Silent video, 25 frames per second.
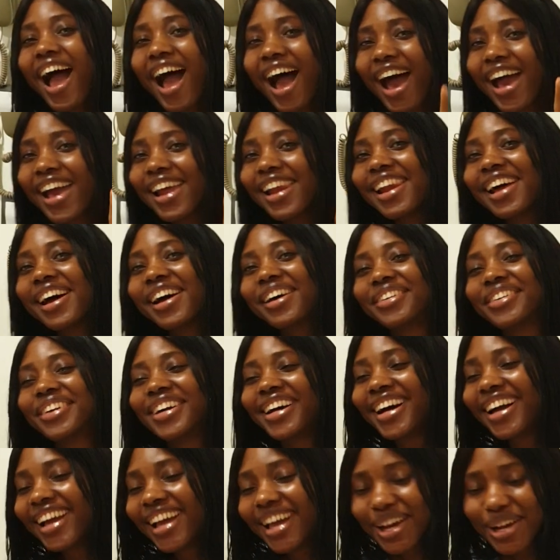I
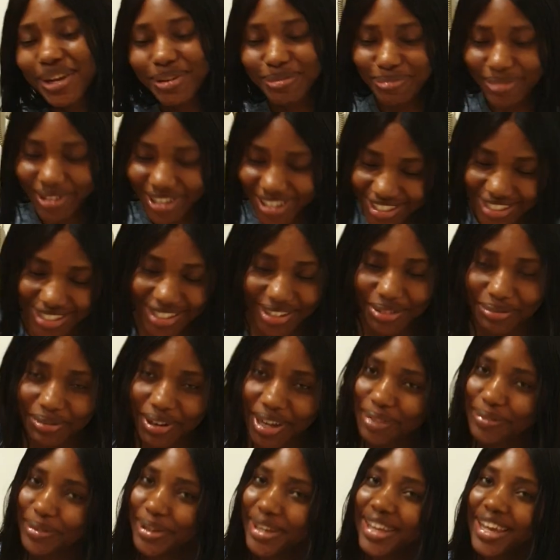laugh. Please don't
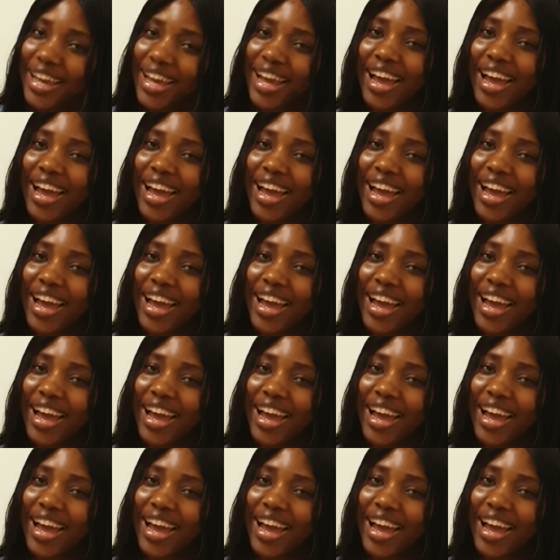mind me.